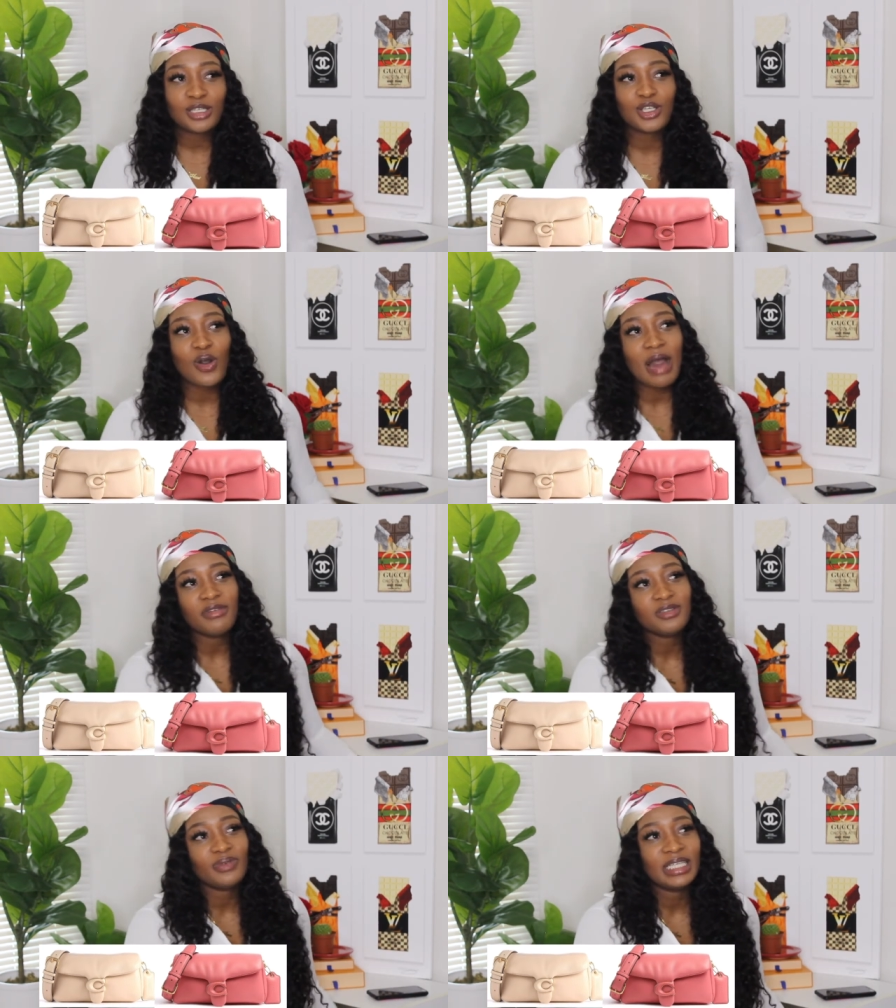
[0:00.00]
So I
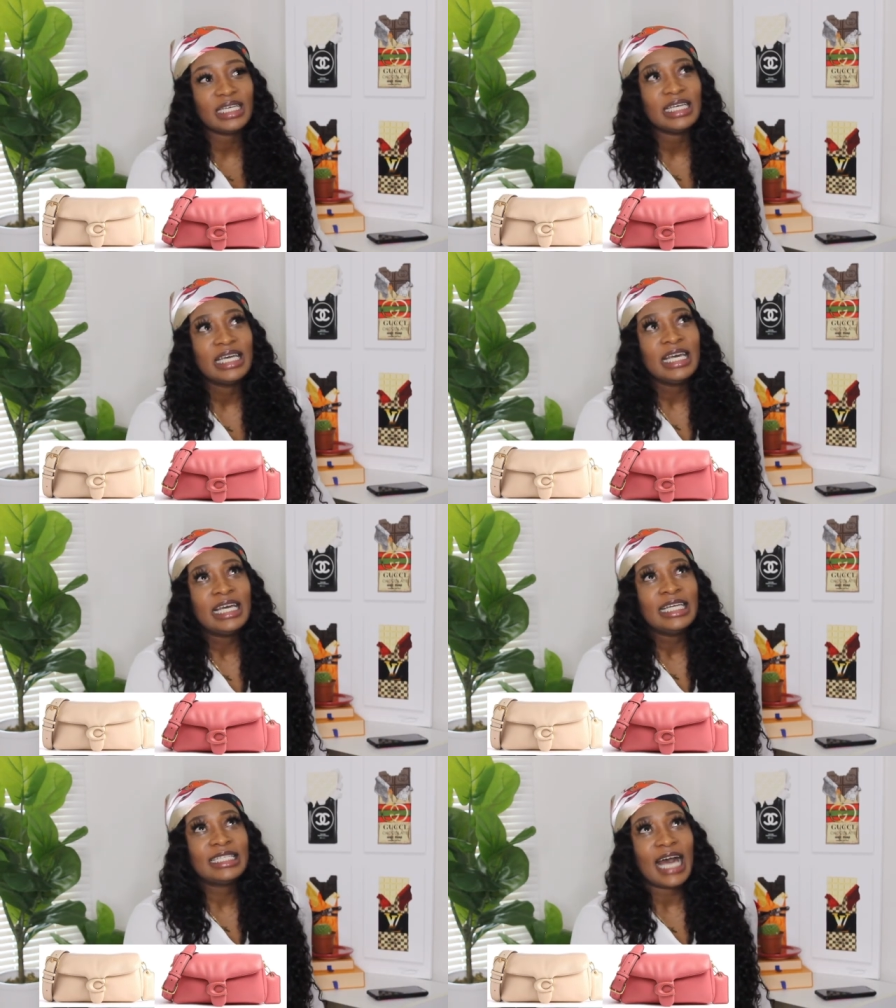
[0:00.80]
was really
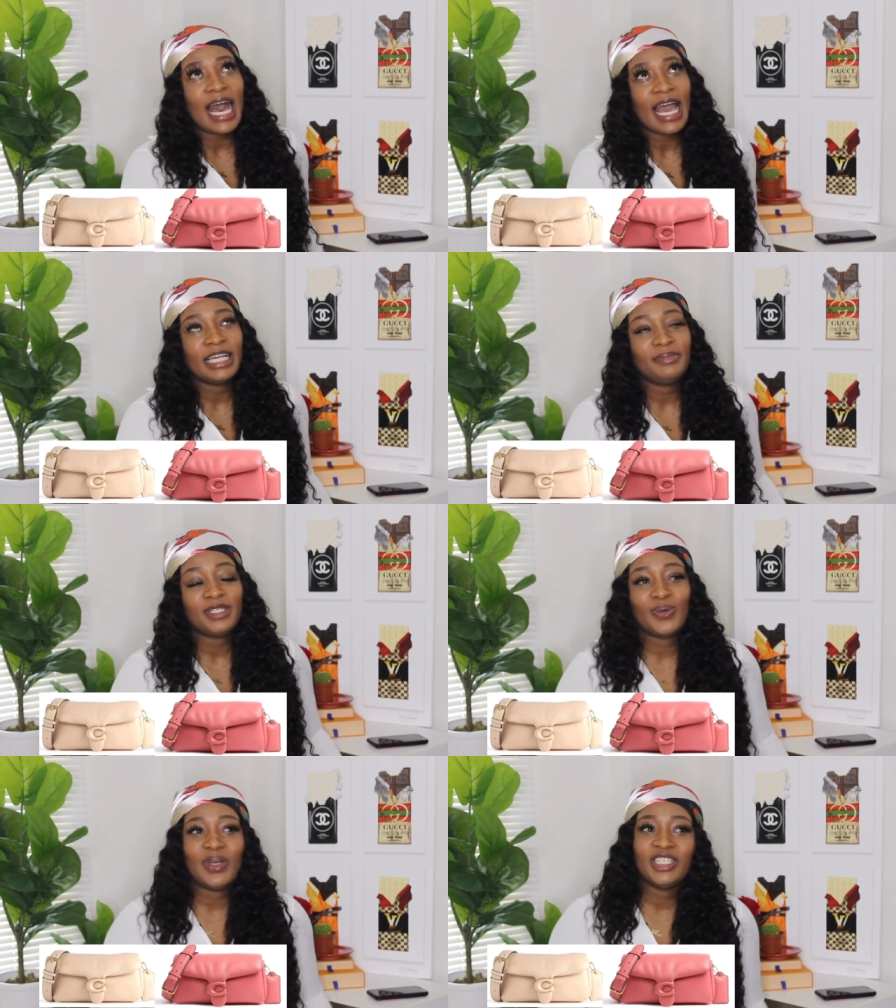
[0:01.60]
tied
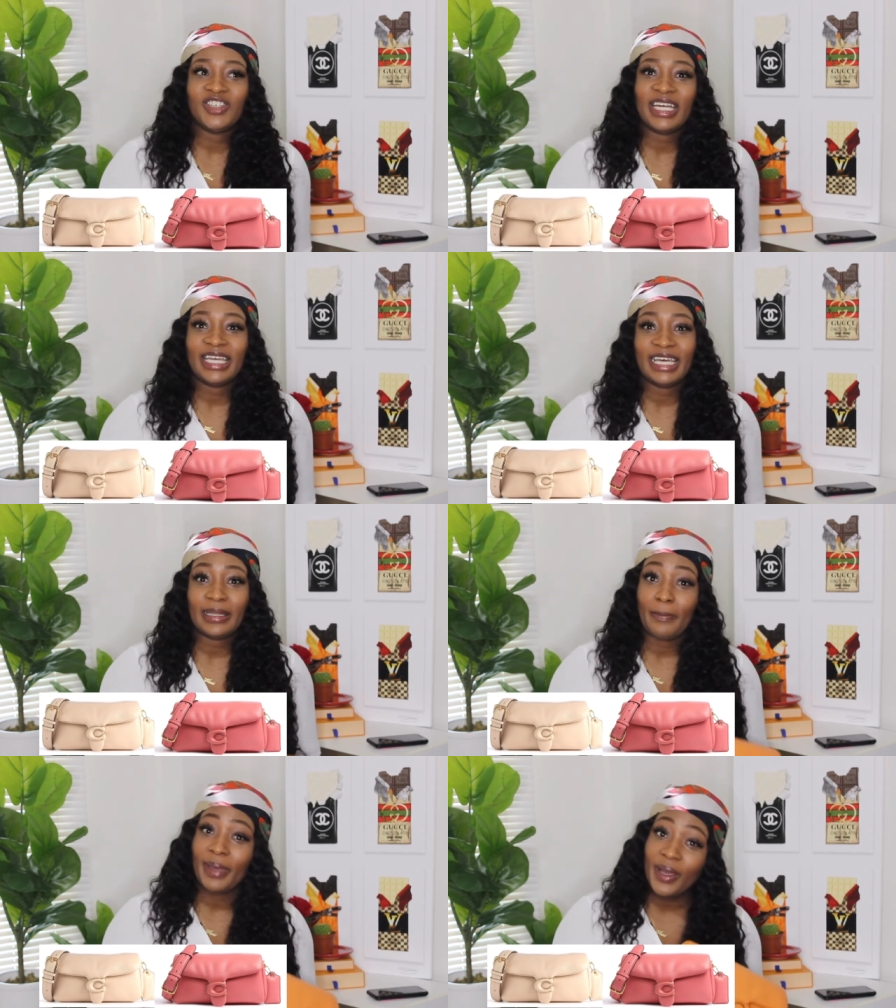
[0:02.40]
between trying to
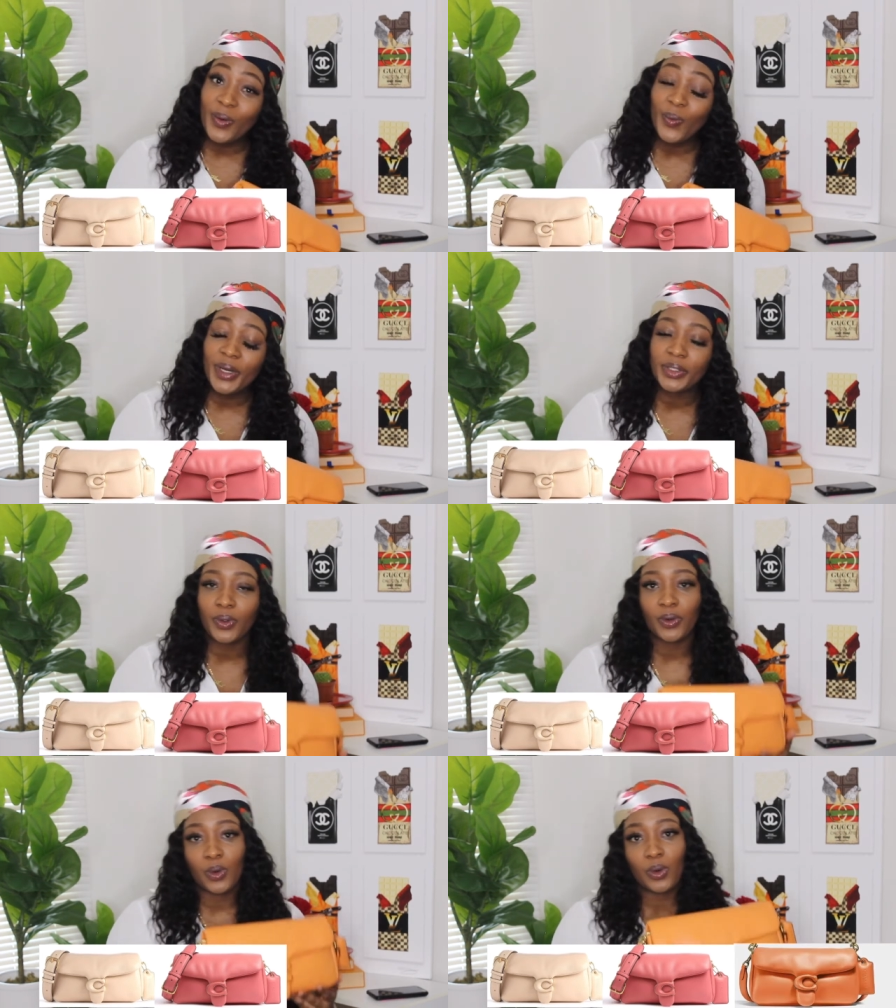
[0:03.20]
get the pink
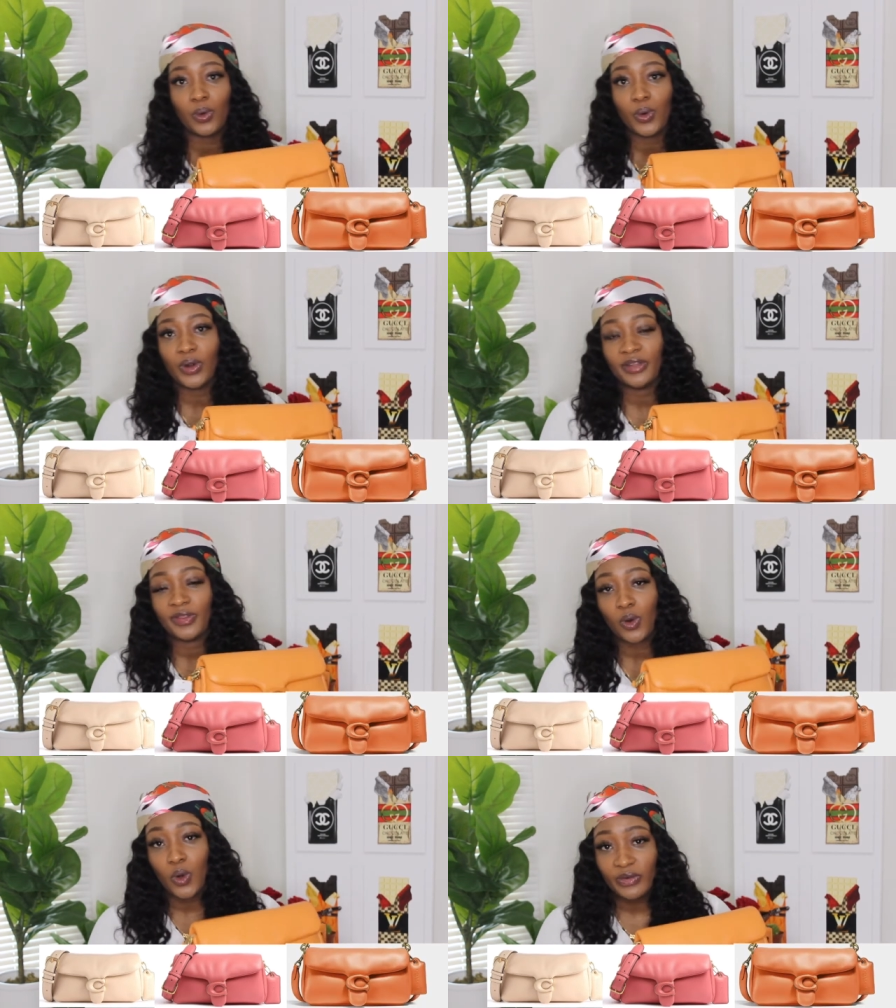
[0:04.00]
one or
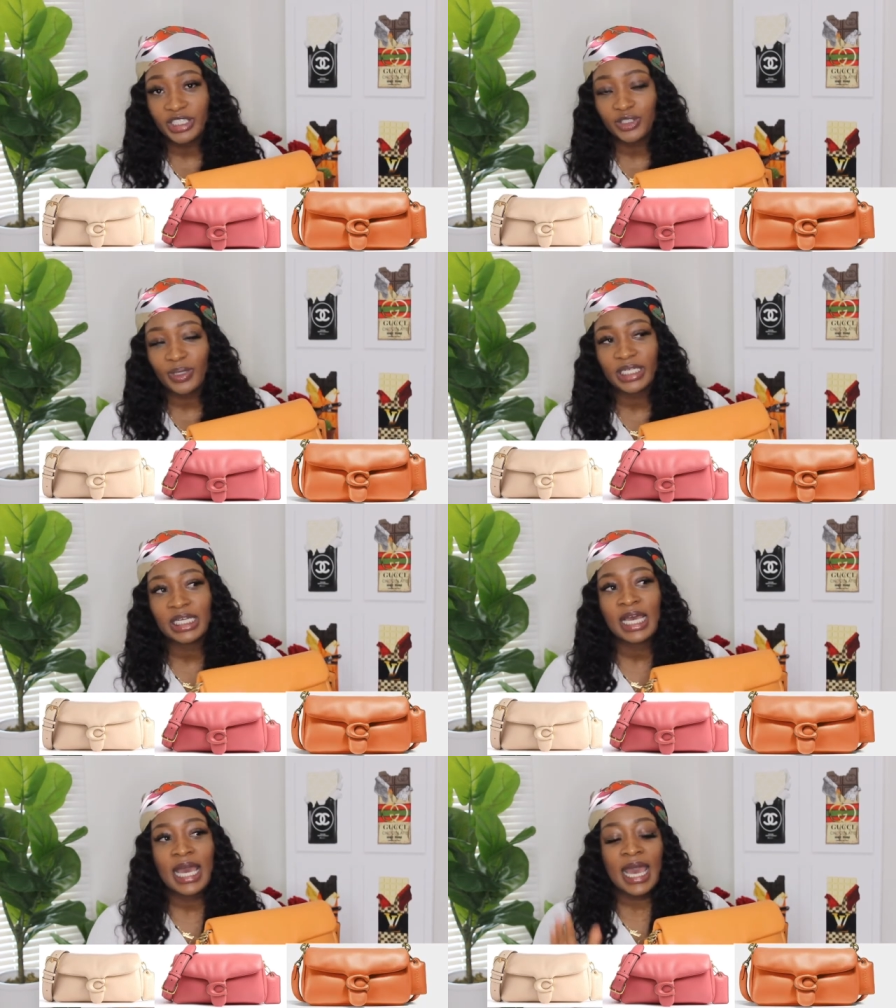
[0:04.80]
the orange
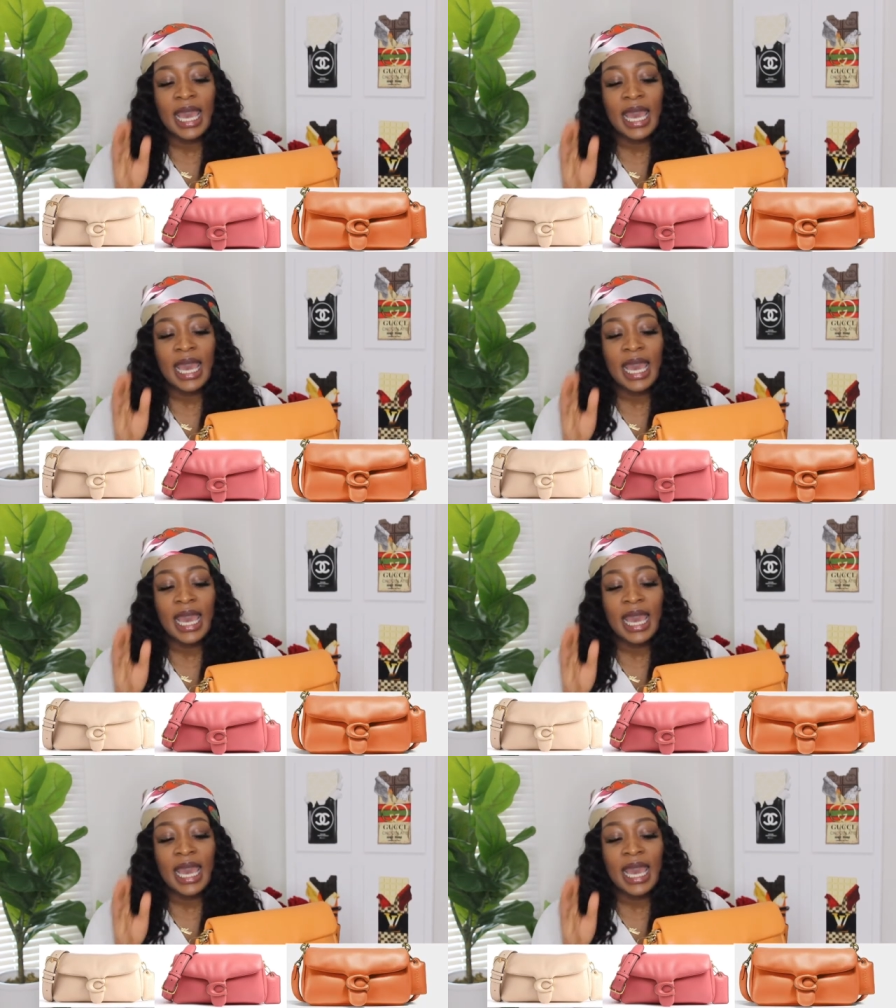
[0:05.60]
one.